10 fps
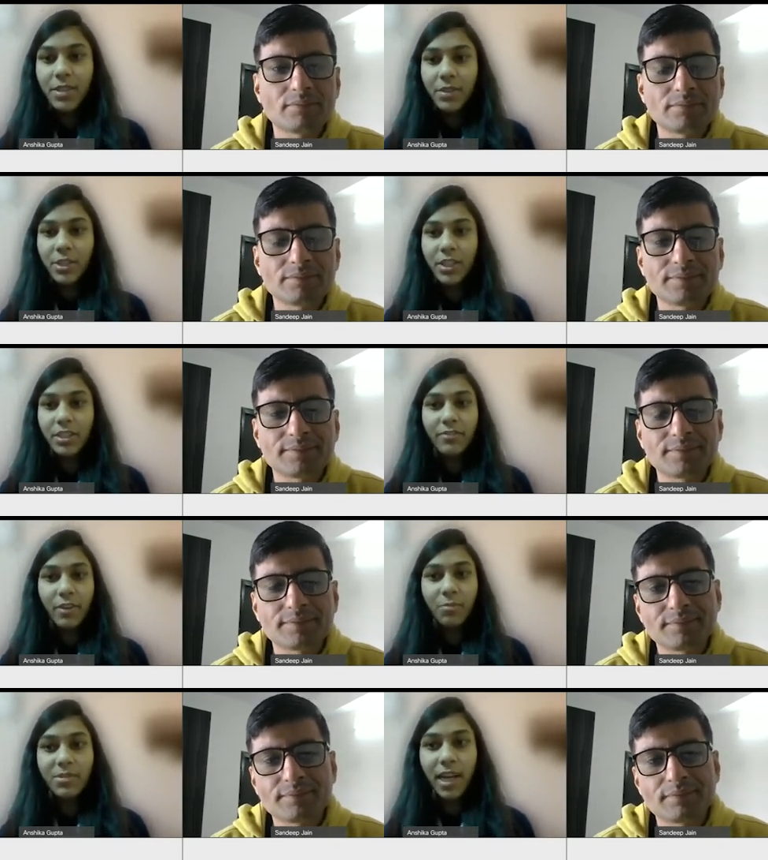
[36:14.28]
Speaker 1: question is
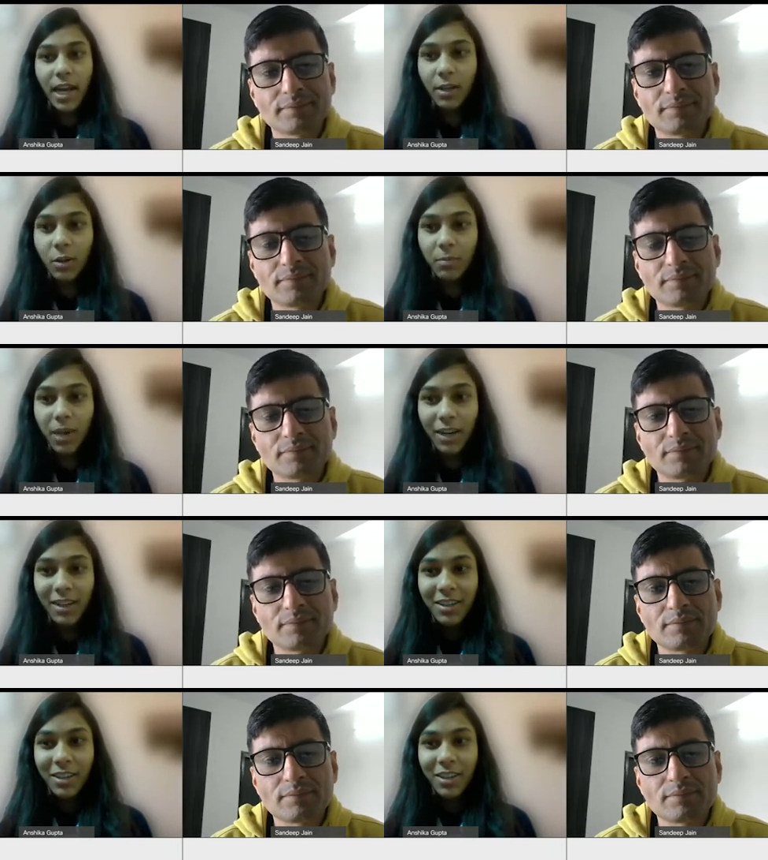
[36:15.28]
from sahil kumar
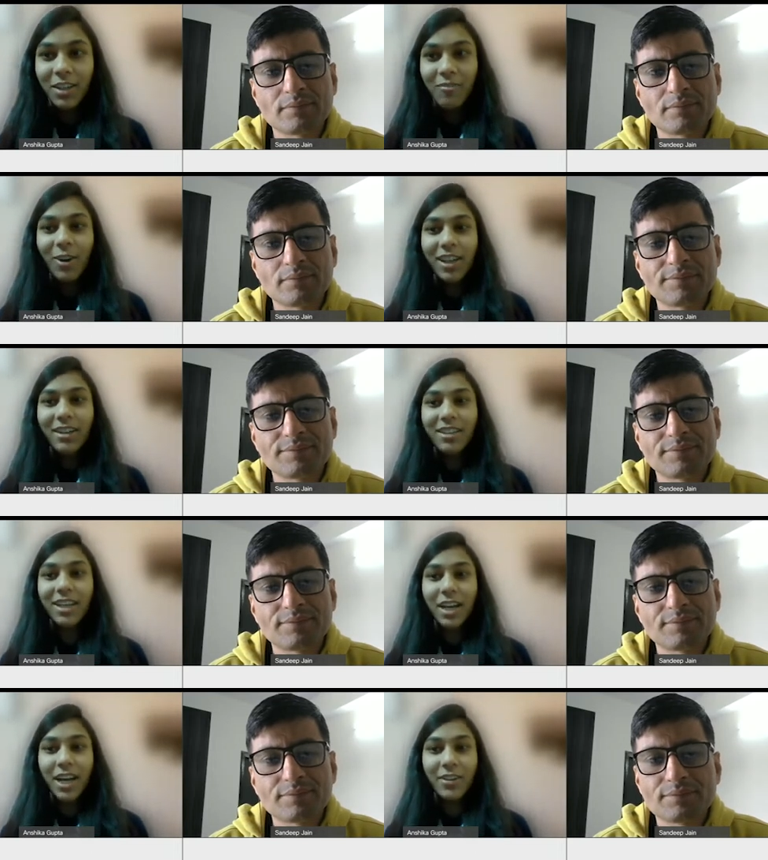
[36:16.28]
what are the
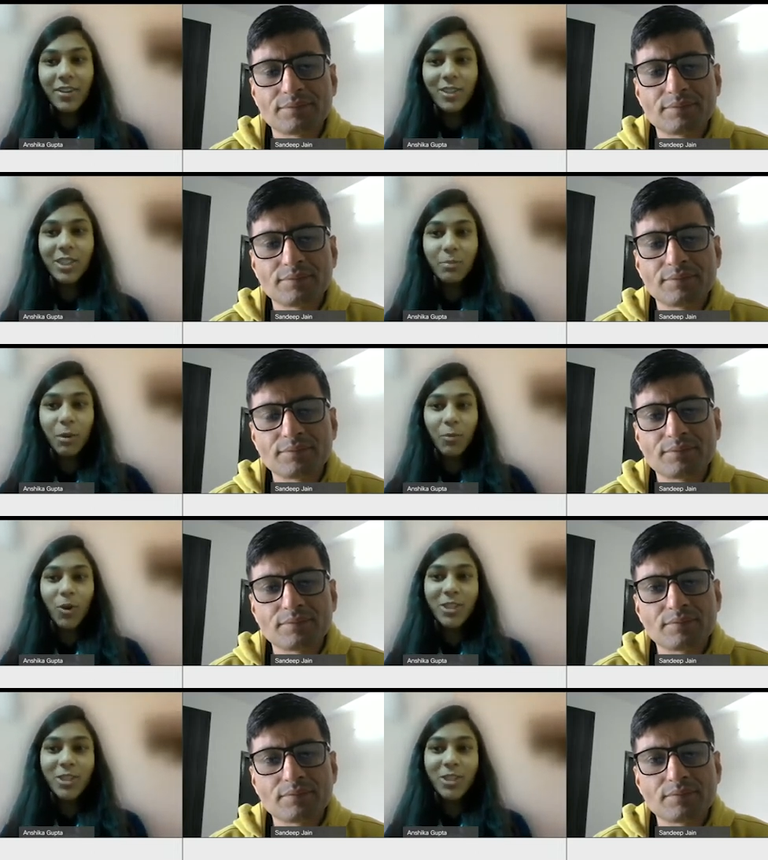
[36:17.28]
internship
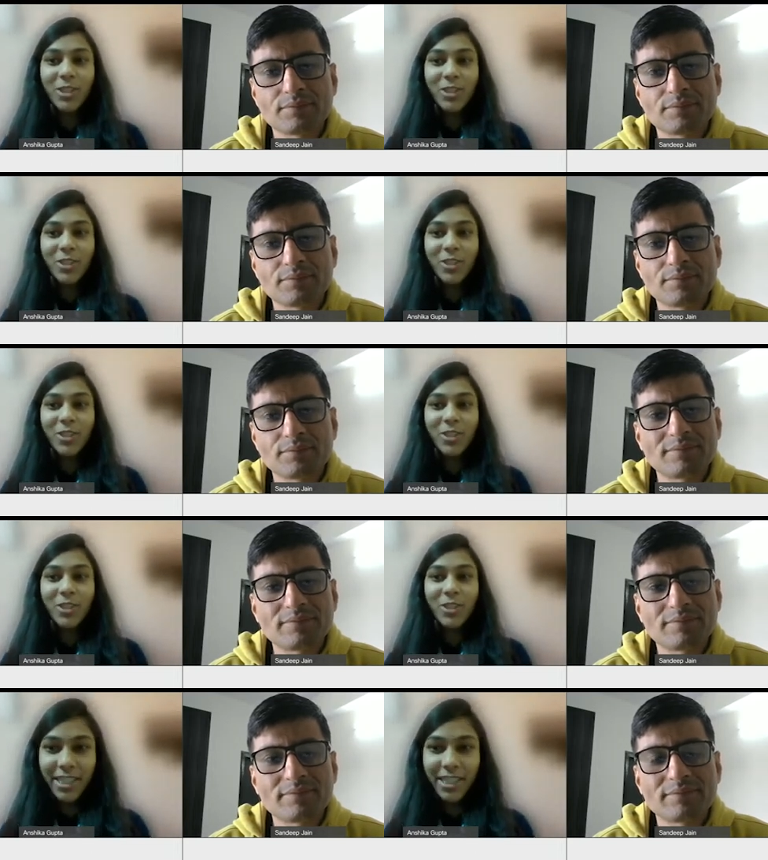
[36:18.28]
opportunities in
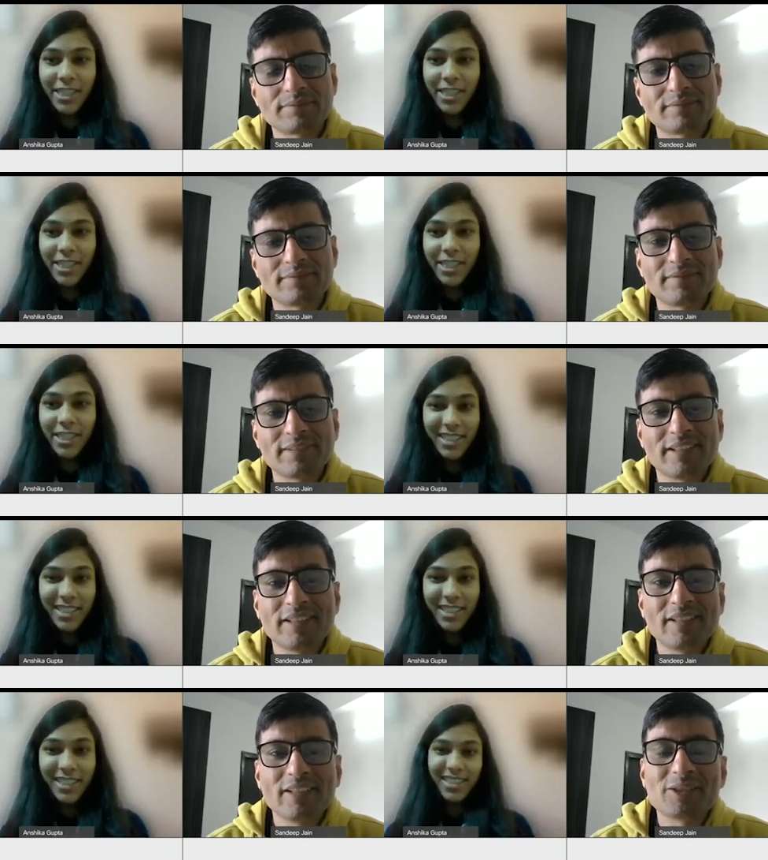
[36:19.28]
GFG
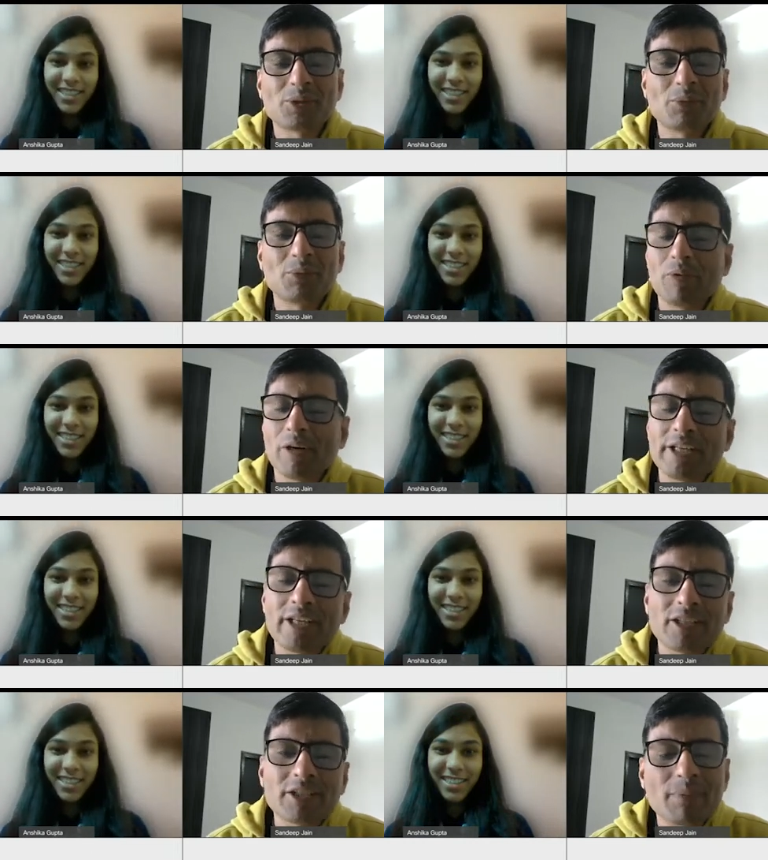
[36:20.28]
Speaker 2: so one
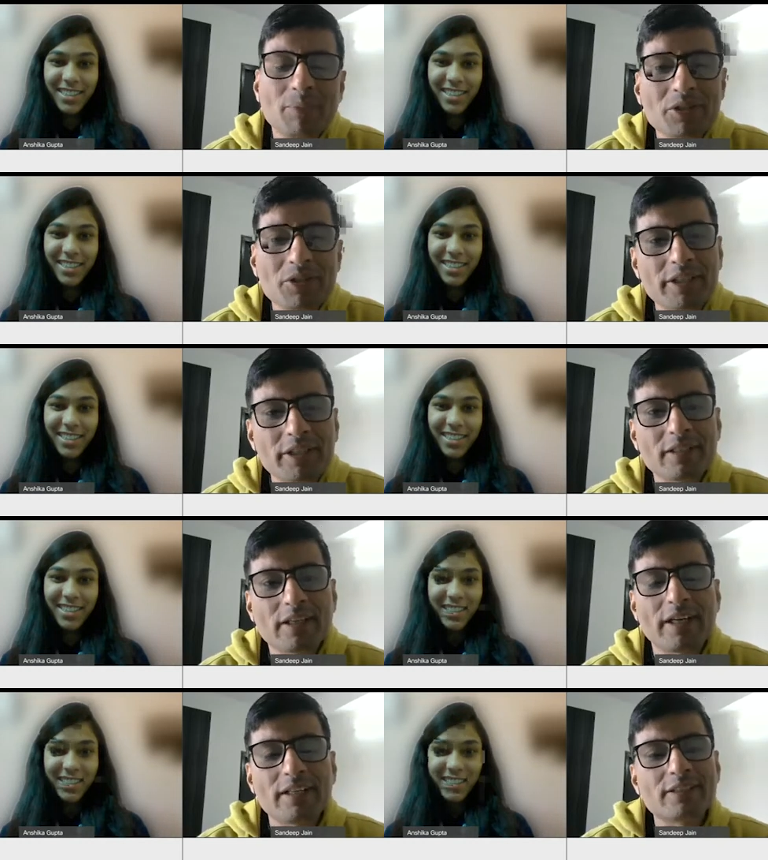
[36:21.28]
internship opportunity
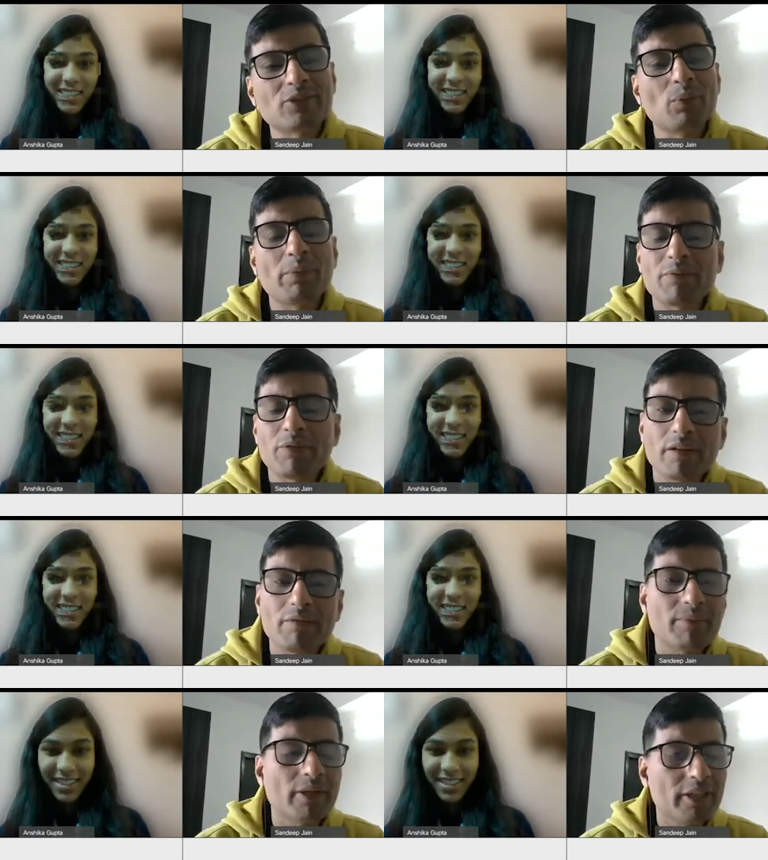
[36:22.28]
guy is open for
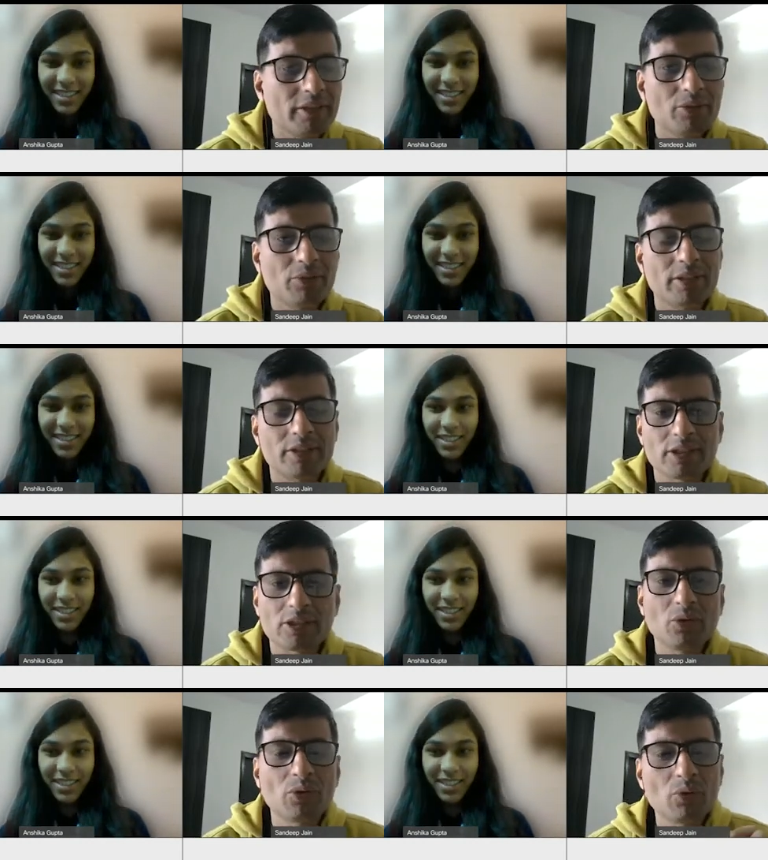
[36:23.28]
everybody. You can just
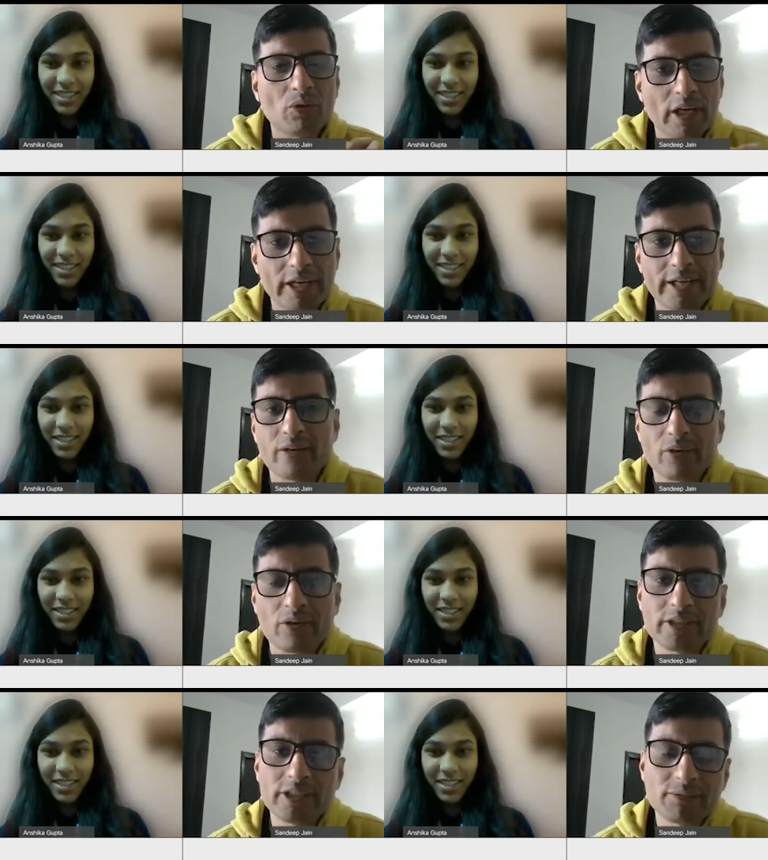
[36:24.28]
go to
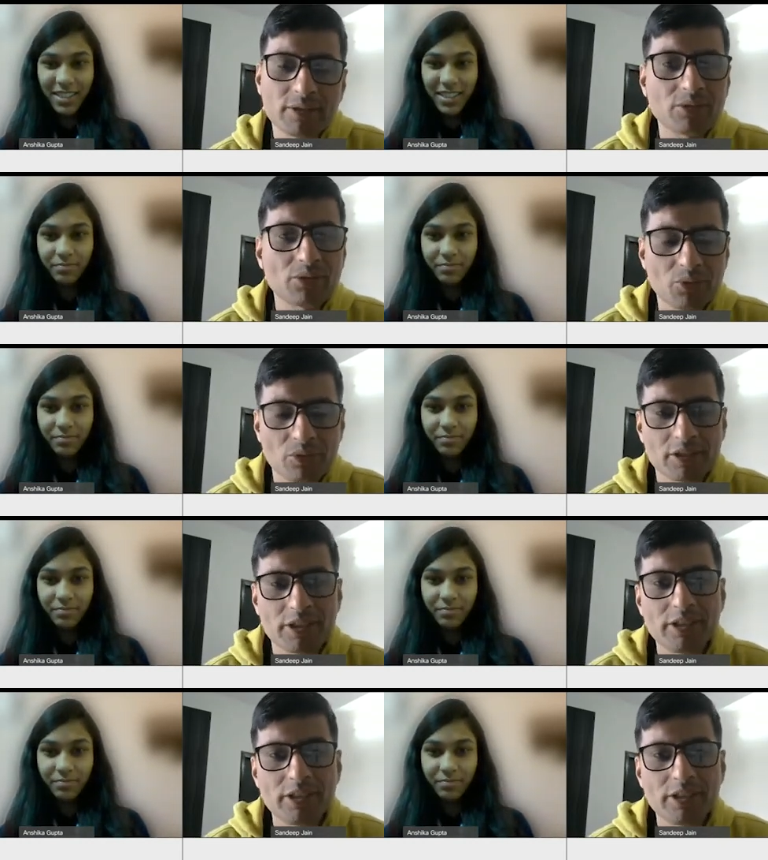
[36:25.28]
write.geeksforgeeks.org.